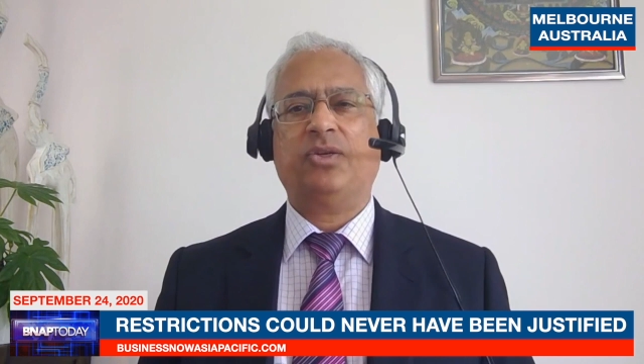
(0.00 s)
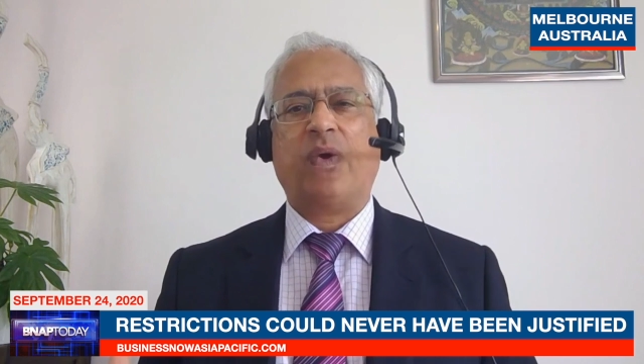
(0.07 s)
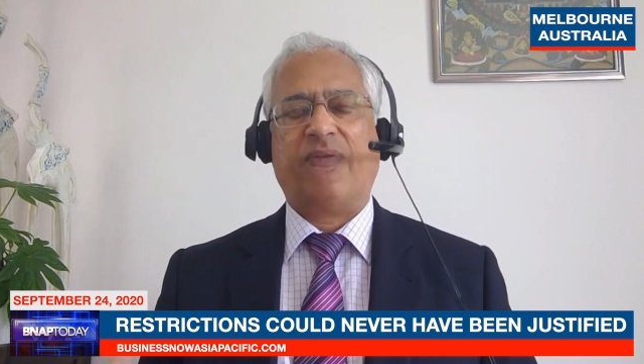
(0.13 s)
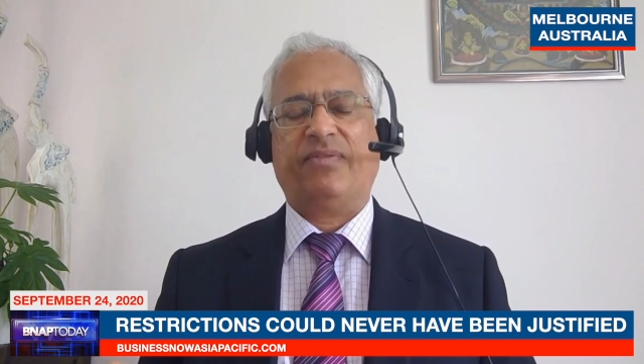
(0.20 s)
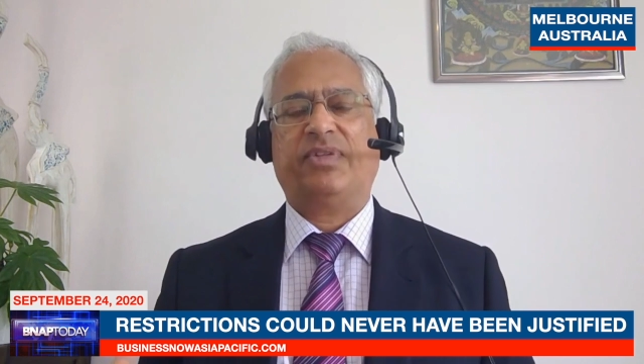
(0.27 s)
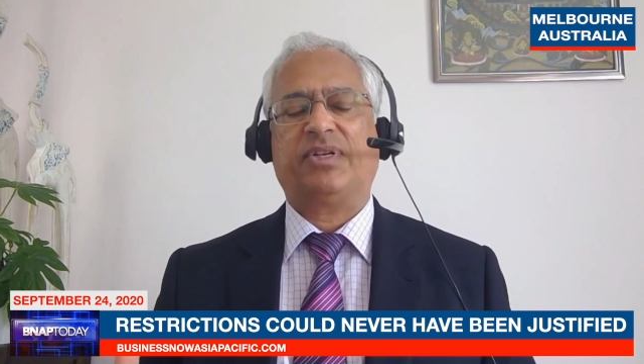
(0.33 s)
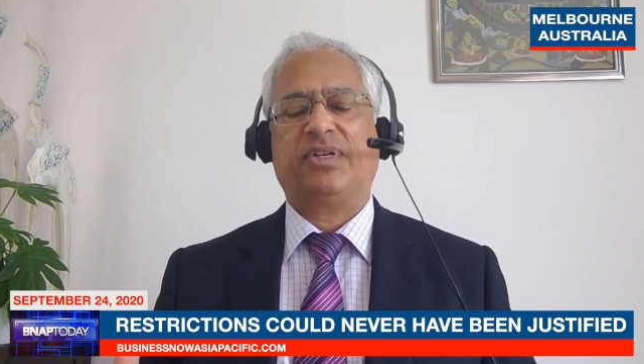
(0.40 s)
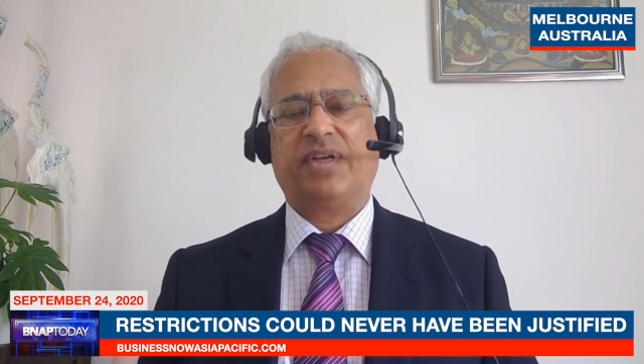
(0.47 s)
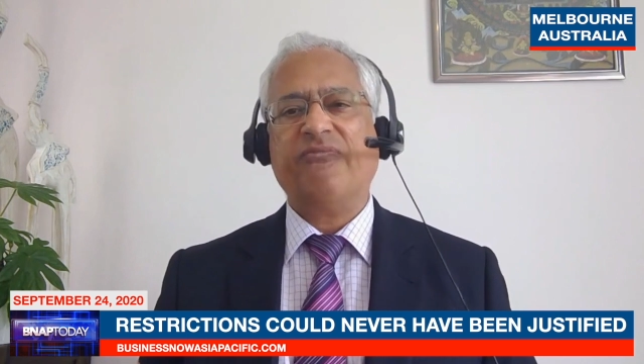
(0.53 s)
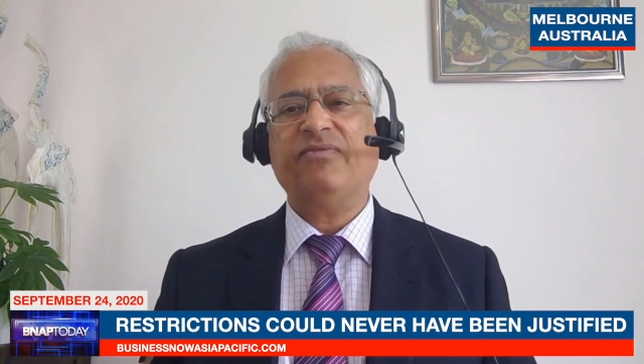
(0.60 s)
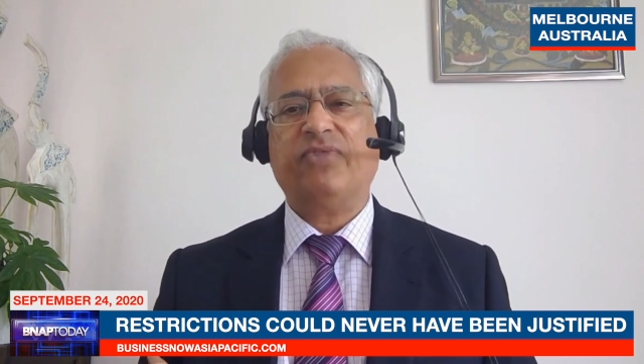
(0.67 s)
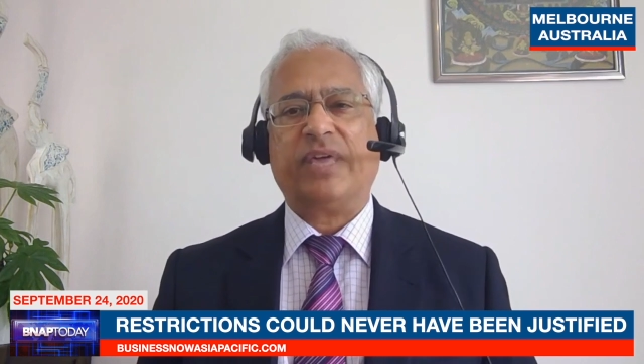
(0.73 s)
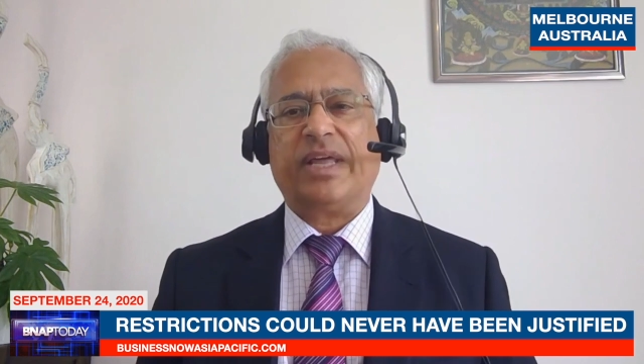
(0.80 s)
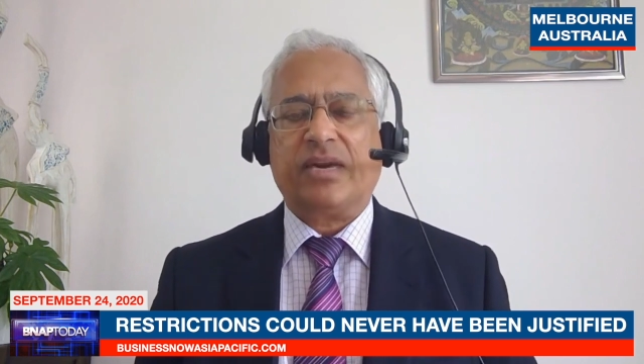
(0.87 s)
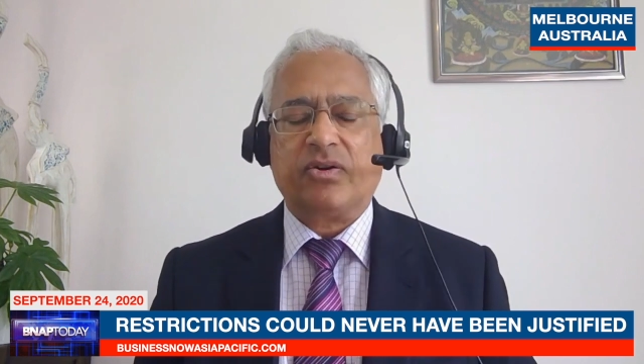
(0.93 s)
to have the time
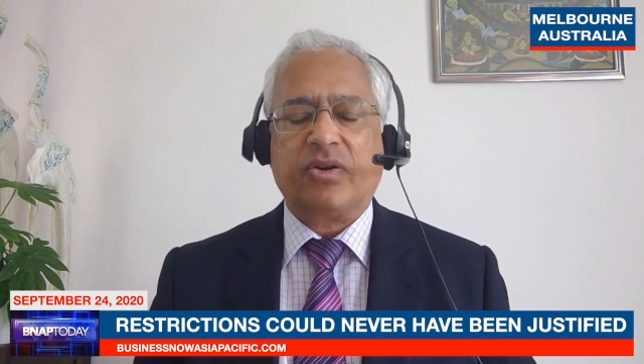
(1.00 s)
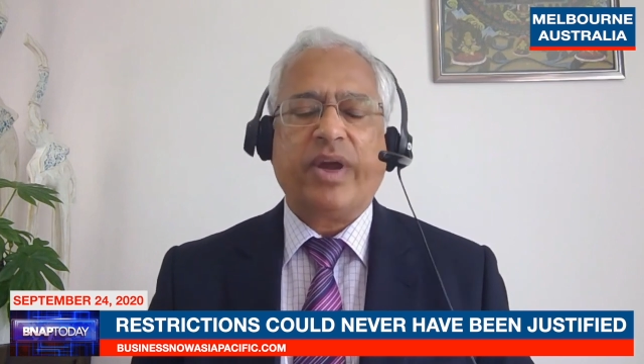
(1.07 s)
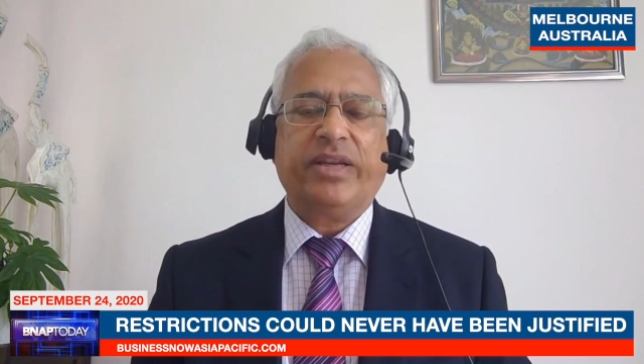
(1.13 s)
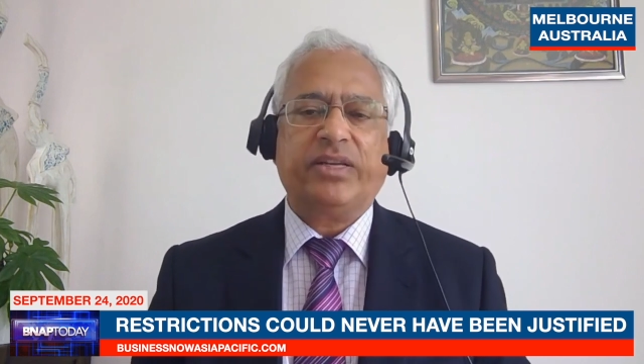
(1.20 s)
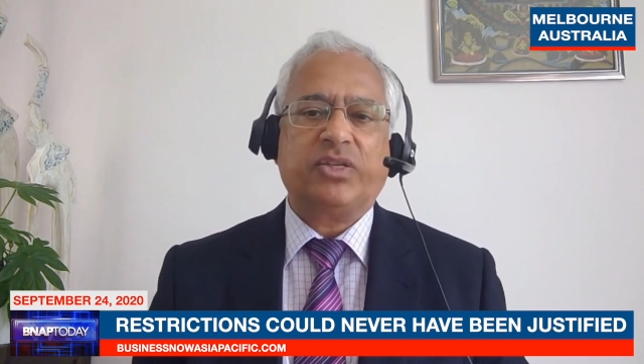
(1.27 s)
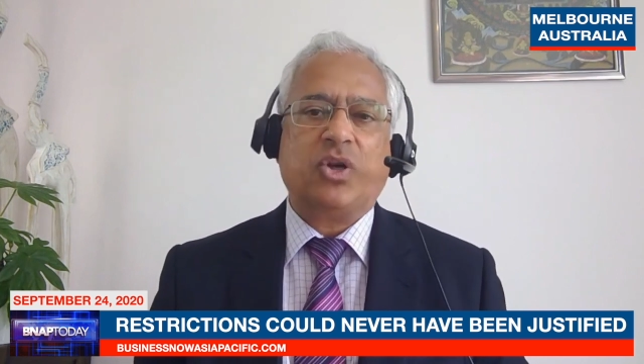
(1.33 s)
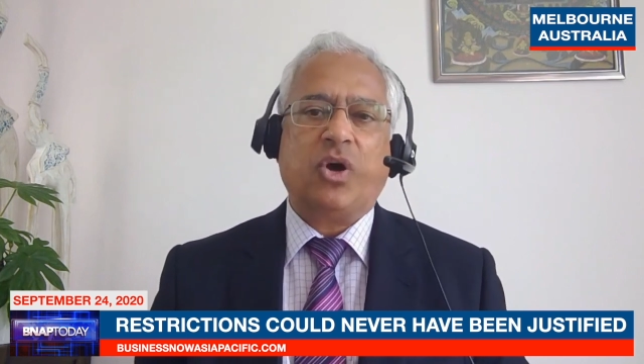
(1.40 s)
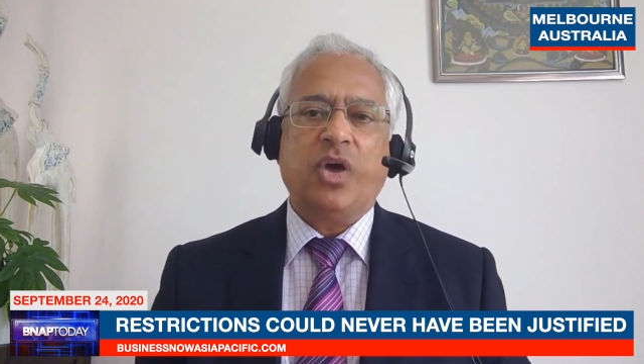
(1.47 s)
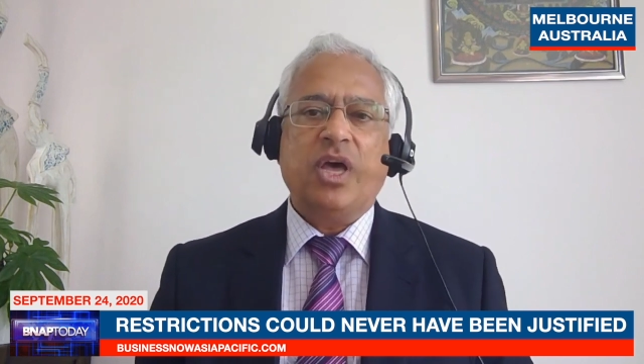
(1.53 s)
for that, right? So